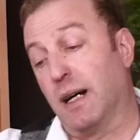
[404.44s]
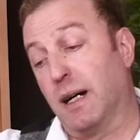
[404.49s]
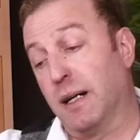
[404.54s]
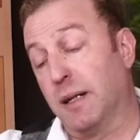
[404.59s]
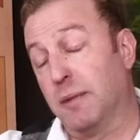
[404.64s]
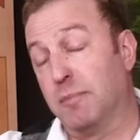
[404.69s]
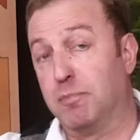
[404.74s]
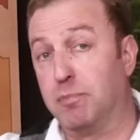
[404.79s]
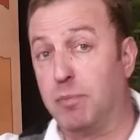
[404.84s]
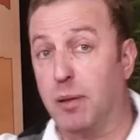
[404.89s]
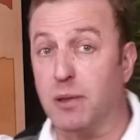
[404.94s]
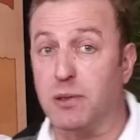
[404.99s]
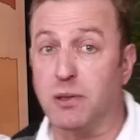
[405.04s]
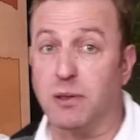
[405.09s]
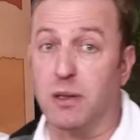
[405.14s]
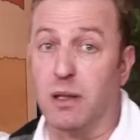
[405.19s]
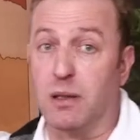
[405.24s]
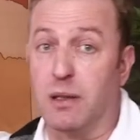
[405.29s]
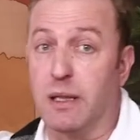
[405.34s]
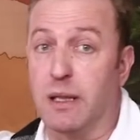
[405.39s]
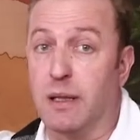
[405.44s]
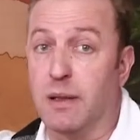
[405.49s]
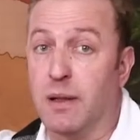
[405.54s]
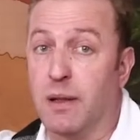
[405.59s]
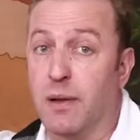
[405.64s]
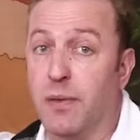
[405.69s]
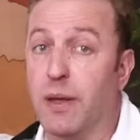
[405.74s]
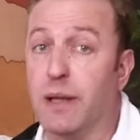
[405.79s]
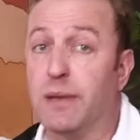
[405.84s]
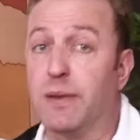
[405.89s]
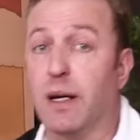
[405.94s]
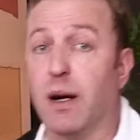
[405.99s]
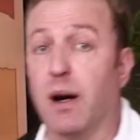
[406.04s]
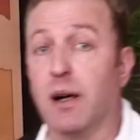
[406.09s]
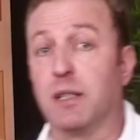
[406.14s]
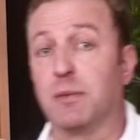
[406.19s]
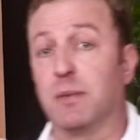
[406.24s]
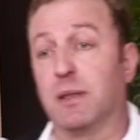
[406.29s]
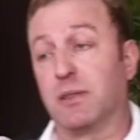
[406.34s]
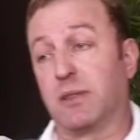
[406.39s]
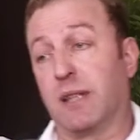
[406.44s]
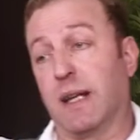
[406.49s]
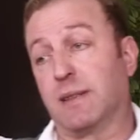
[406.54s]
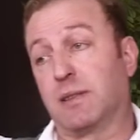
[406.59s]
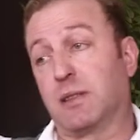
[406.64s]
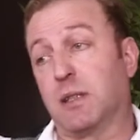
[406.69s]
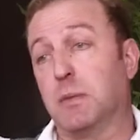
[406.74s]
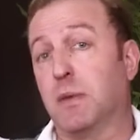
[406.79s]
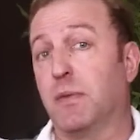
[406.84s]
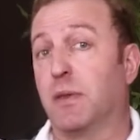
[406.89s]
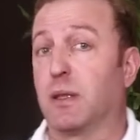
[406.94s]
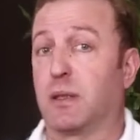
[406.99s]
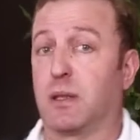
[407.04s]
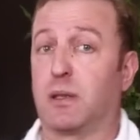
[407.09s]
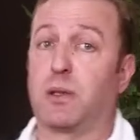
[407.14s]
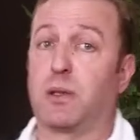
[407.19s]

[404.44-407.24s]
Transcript: I personally think the Ottomans had some of the